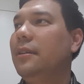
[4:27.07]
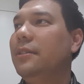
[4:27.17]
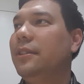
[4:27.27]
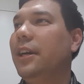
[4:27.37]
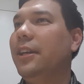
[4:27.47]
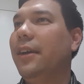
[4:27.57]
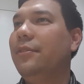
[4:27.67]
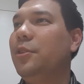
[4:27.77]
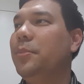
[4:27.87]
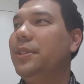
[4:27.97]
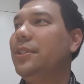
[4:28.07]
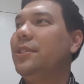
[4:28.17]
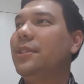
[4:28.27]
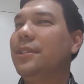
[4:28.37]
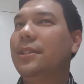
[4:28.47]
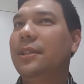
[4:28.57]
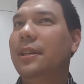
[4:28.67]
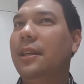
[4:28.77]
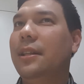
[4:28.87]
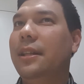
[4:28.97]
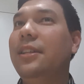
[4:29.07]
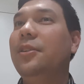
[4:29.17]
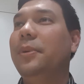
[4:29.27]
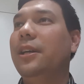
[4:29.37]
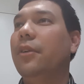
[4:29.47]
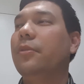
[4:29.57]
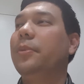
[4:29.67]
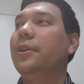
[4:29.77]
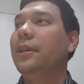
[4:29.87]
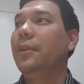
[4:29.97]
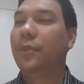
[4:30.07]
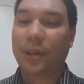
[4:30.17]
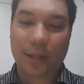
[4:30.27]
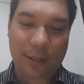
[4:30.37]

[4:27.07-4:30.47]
So now you have two positions. Then you're being overburdened at work.